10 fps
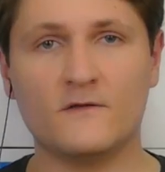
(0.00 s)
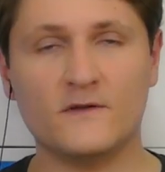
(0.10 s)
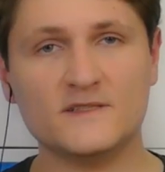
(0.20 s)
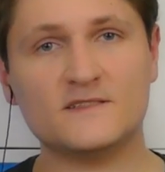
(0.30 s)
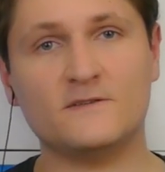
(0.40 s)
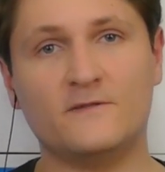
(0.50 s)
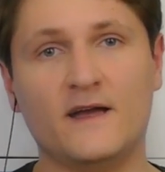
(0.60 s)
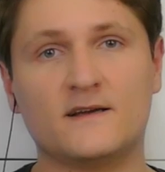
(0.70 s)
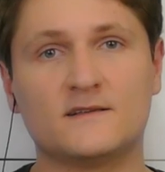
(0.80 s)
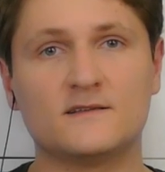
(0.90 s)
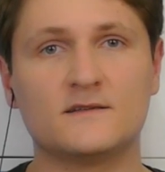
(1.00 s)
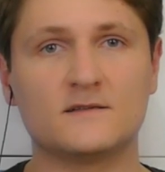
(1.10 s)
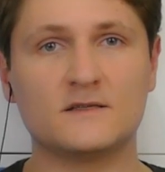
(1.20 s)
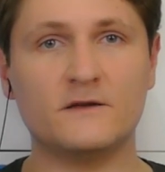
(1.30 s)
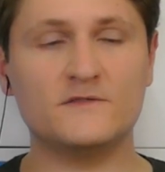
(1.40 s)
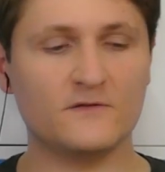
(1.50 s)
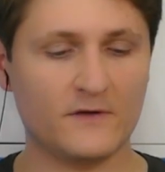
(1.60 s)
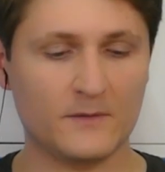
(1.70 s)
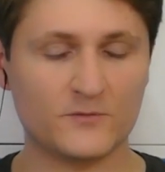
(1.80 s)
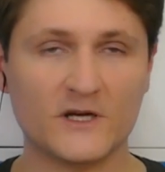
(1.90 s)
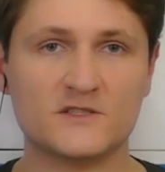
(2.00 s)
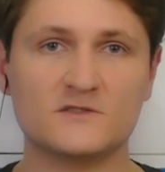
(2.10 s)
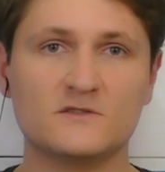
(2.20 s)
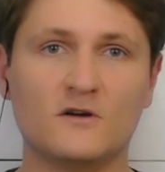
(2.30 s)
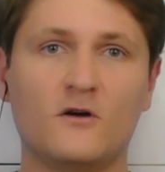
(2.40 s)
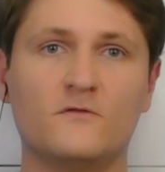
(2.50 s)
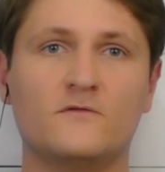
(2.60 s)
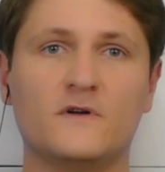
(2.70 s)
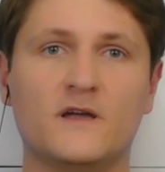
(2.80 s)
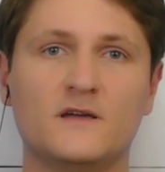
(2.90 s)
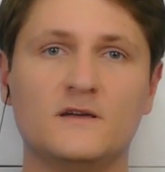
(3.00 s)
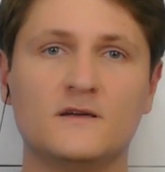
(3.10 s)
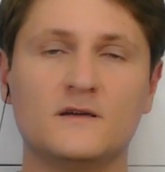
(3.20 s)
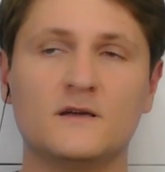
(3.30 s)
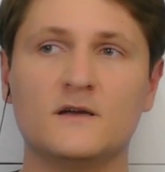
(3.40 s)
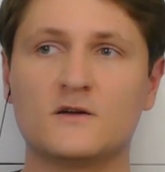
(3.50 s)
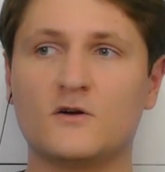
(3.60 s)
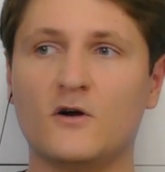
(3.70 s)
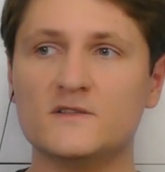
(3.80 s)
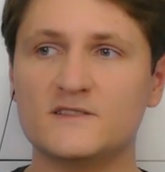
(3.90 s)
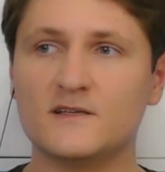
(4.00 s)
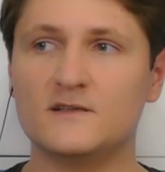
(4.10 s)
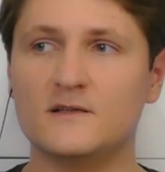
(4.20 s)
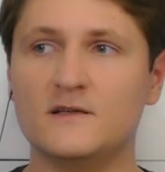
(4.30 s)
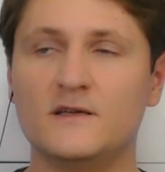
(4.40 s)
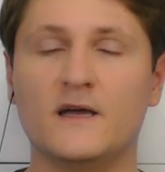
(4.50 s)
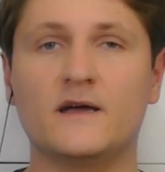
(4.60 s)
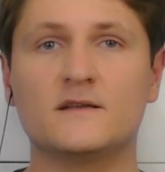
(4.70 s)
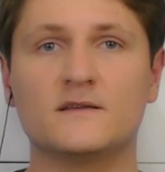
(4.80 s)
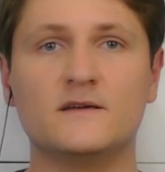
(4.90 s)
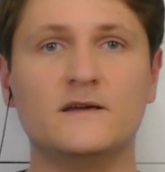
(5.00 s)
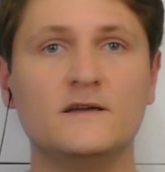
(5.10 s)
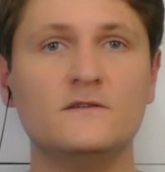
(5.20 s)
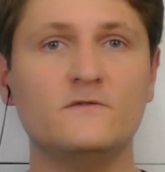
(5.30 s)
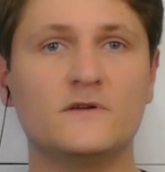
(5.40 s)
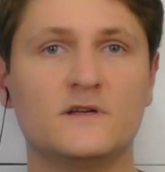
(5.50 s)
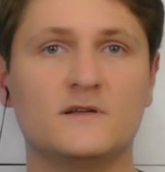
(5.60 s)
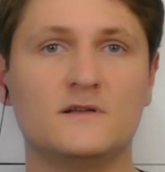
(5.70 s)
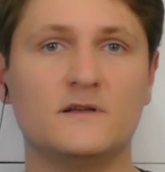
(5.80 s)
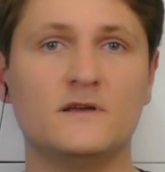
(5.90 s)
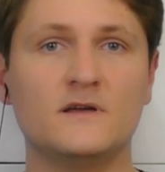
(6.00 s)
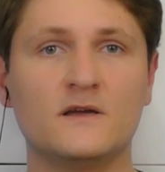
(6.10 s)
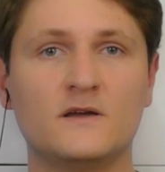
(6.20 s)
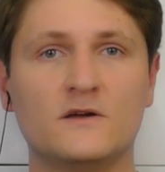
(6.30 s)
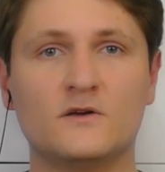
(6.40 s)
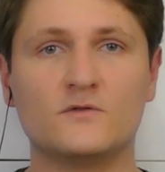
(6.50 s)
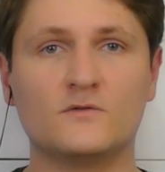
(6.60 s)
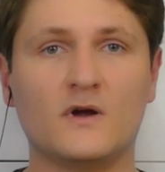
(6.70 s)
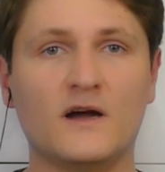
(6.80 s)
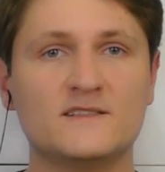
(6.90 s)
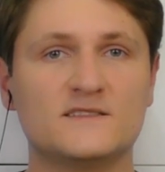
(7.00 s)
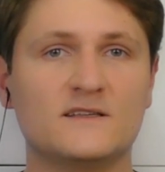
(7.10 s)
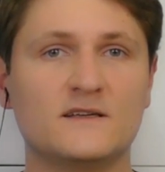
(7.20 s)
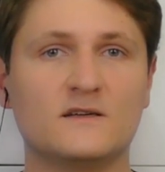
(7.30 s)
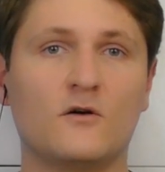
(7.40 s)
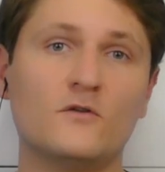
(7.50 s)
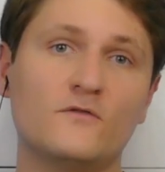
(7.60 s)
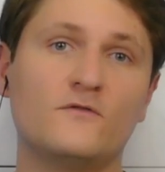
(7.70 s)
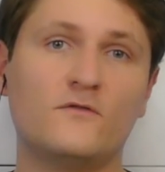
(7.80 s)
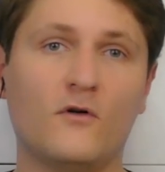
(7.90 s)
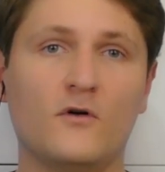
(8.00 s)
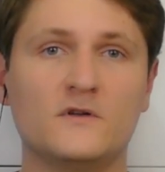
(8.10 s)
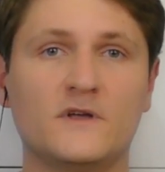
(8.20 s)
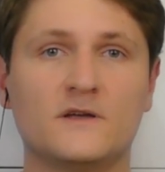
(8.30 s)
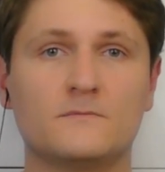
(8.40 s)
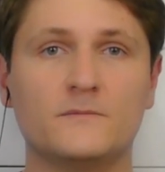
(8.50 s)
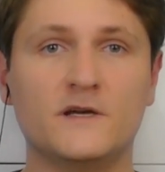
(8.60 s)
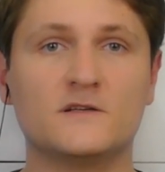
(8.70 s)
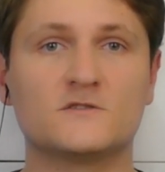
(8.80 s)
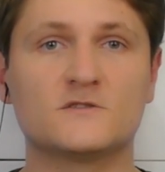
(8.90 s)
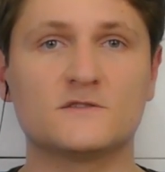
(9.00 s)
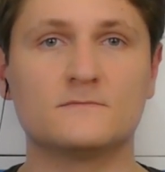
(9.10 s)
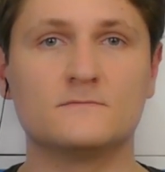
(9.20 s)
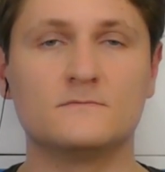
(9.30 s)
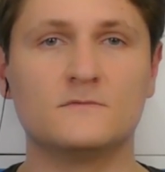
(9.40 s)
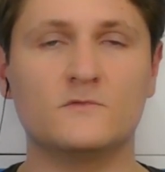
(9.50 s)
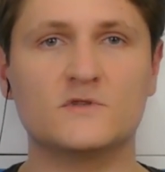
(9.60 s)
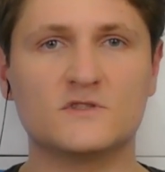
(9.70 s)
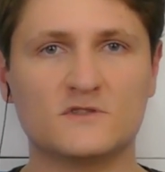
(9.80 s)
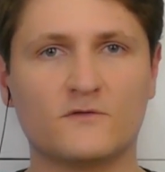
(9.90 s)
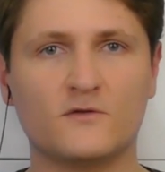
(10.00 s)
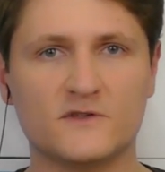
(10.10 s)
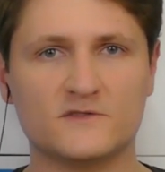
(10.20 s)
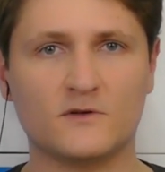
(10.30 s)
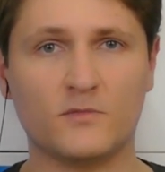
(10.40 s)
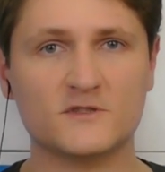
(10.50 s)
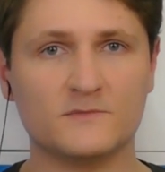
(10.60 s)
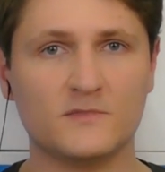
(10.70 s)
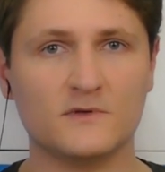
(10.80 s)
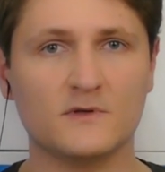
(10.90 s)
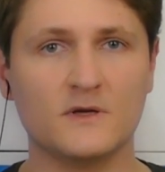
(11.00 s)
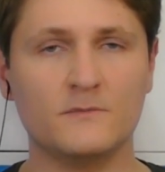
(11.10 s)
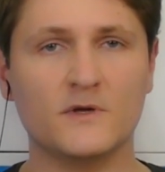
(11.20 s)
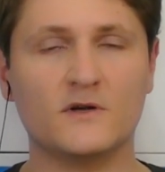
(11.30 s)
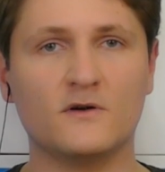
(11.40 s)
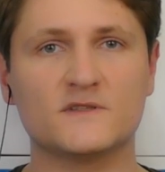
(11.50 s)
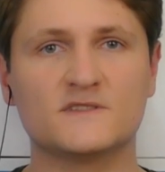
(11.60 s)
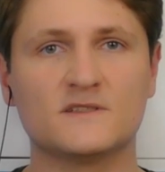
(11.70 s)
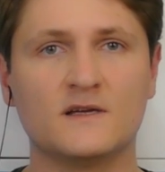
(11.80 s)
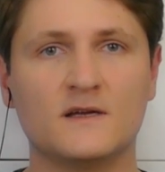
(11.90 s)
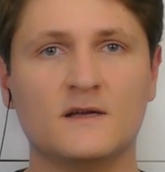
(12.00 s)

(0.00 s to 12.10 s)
This effect gives you the impression of a constantly and infinitely rising or falling pitch, which is of course not possible, because